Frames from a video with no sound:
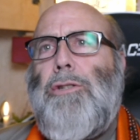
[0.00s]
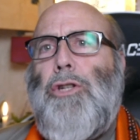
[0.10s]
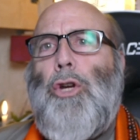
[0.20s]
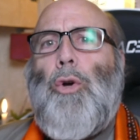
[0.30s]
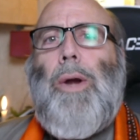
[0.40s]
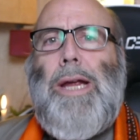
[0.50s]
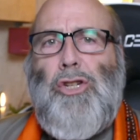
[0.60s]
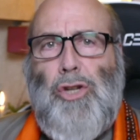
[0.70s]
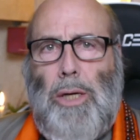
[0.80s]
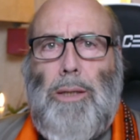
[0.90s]

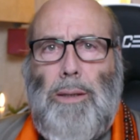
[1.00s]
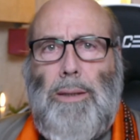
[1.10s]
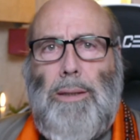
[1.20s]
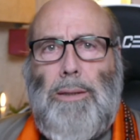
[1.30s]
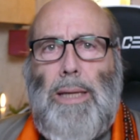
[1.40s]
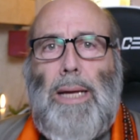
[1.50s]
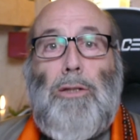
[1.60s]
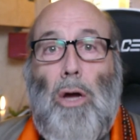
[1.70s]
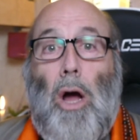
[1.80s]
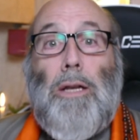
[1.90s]
Eurasia, that
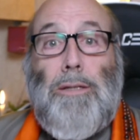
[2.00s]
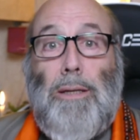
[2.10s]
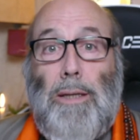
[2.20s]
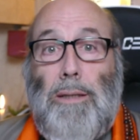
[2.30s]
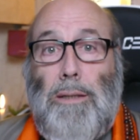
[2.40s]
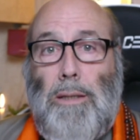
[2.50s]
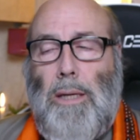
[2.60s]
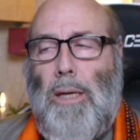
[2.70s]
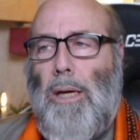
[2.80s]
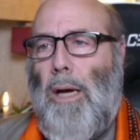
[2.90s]
continent
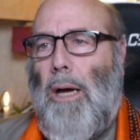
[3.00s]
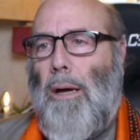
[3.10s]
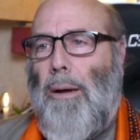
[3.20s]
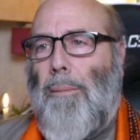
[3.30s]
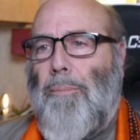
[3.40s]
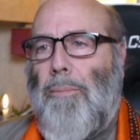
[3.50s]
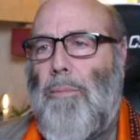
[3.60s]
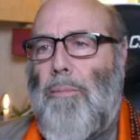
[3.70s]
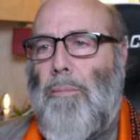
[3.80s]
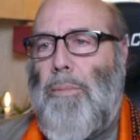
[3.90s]
um,
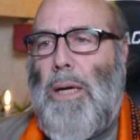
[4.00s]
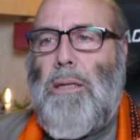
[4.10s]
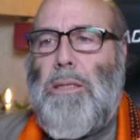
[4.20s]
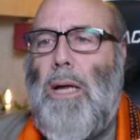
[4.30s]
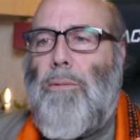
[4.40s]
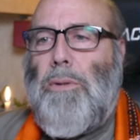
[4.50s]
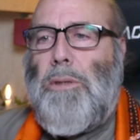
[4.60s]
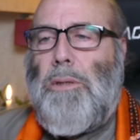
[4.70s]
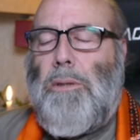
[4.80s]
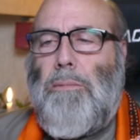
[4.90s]
because that
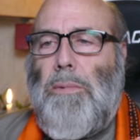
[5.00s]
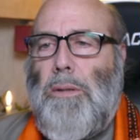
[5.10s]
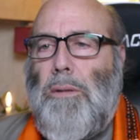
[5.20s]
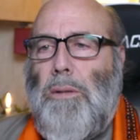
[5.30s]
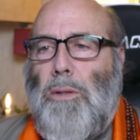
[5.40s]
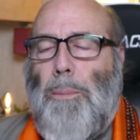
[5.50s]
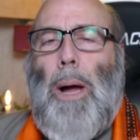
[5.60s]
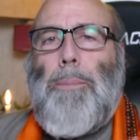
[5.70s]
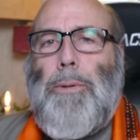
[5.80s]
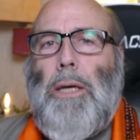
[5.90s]
was the
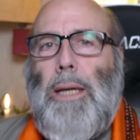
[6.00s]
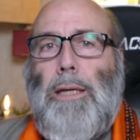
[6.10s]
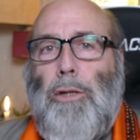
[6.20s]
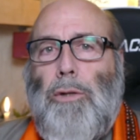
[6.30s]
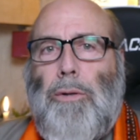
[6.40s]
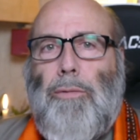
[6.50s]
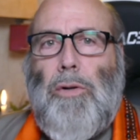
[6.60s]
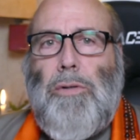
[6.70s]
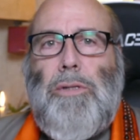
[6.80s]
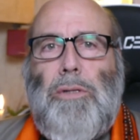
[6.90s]
populated
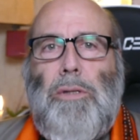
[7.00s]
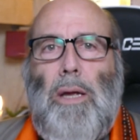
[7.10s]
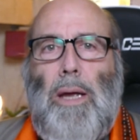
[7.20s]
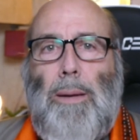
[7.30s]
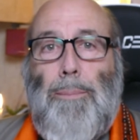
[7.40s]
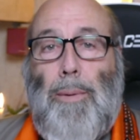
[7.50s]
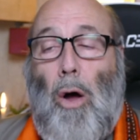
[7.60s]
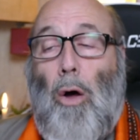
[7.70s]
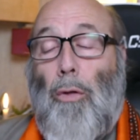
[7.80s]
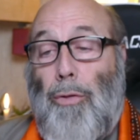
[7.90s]
universe.
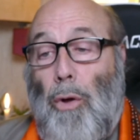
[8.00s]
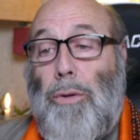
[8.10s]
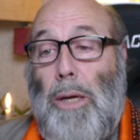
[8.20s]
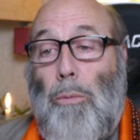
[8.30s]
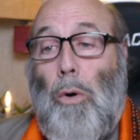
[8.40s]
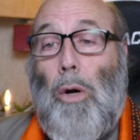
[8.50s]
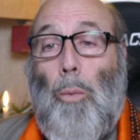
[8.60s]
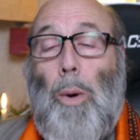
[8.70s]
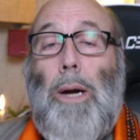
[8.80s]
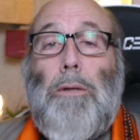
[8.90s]
Although they were
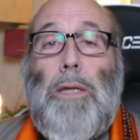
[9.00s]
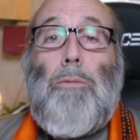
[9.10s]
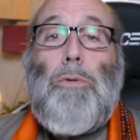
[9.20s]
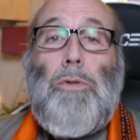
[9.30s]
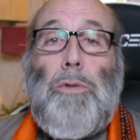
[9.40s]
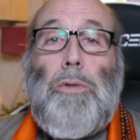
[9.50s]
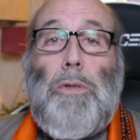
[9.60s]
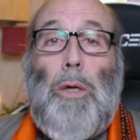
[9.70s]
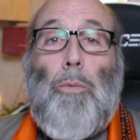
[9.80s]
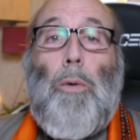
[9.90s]
aware that was
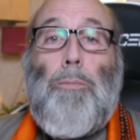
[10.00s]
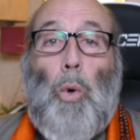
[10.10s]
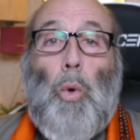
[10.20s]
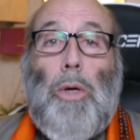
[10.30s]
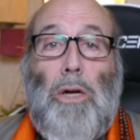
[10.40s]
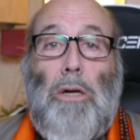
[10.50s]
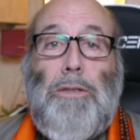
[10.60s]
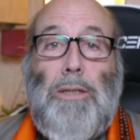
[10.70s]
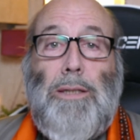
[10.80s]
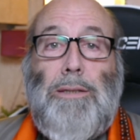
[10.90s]
there were more
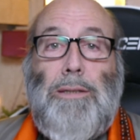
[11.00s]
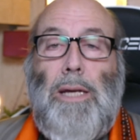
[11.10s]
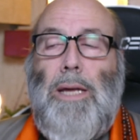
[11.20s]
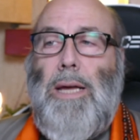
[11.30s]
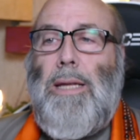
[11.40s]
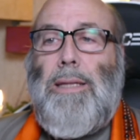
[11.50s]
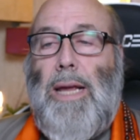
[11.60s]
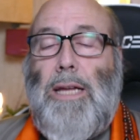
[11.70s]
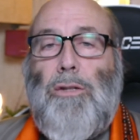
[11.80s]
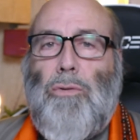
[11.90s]
continents, they
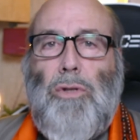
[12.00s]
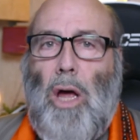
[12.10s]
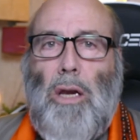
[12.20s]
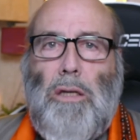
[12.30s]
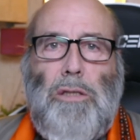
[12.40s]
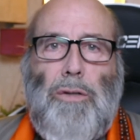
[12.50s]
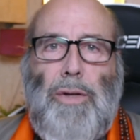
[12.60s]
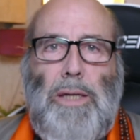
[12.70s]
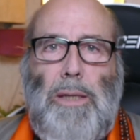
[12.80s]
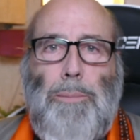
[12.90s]
had no knowledge of
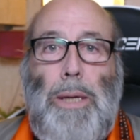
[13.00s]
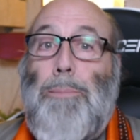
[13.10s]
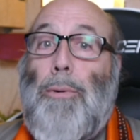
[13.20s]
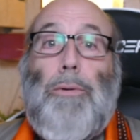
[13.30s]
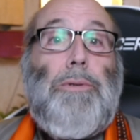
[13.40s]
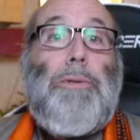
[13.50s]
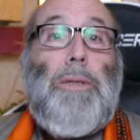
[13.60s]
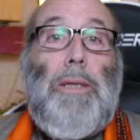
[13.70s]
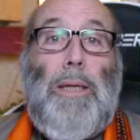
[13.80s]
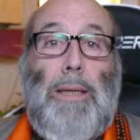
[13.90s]
any peoples
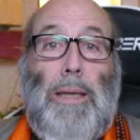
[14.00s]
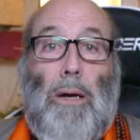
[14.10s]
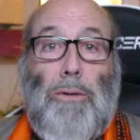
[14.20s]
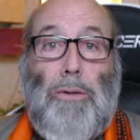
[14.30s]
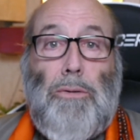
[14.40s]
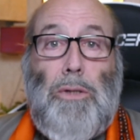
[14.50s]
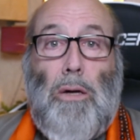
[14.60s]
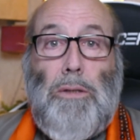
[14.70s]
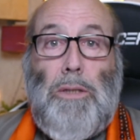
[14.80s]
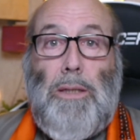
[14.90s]
on those
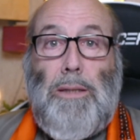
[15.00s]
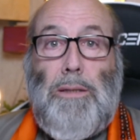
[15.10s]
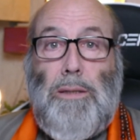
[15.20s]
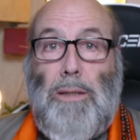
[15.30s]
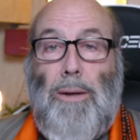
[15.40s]
continents.